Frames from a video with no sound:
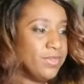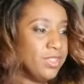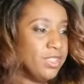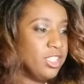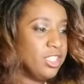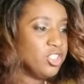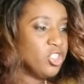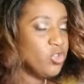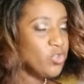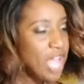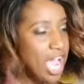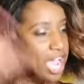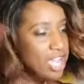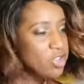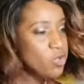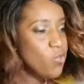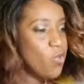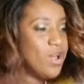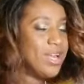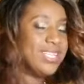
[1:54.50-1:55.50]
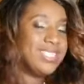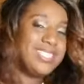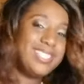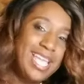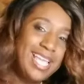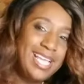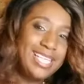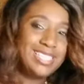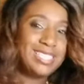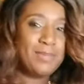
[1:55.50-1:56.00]
So now you want to
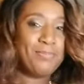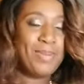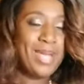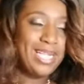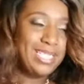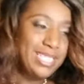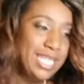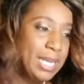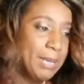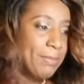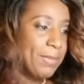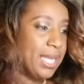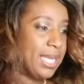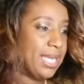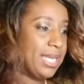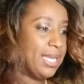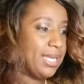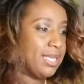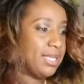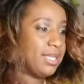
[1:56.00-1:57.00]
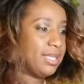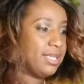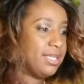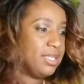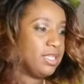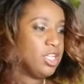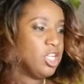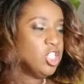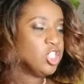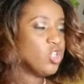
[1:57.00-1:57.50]
say it's a pandemic.
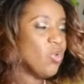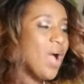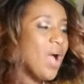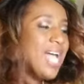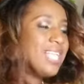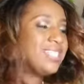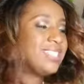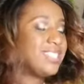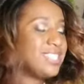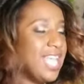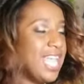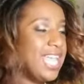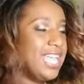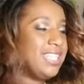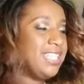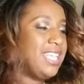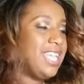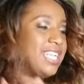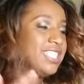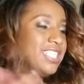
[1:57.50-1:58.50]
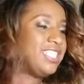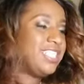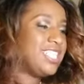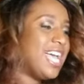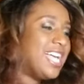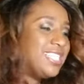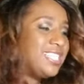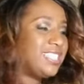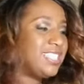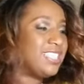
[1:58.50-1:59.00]
So I say the
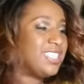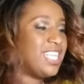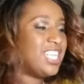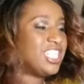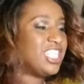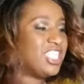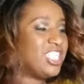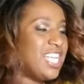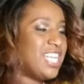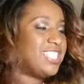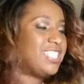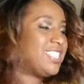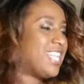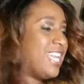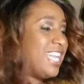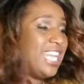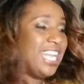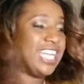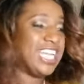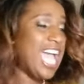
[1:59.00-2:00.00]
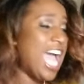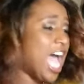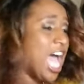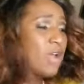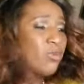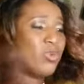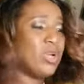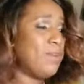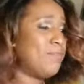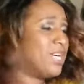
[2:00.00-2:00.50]
injustice is just that in
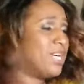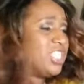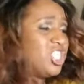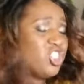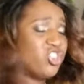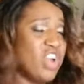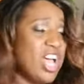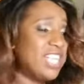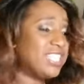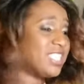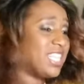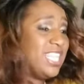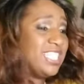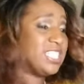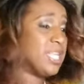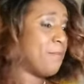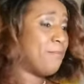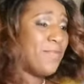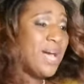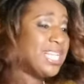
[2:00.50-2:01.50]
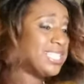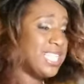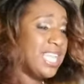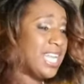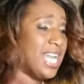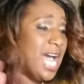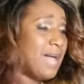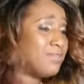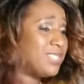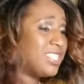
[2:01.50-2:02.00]
God we must trust is a must. And
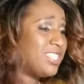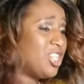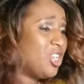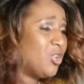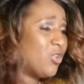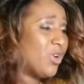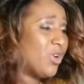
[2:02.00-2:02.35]
I'm still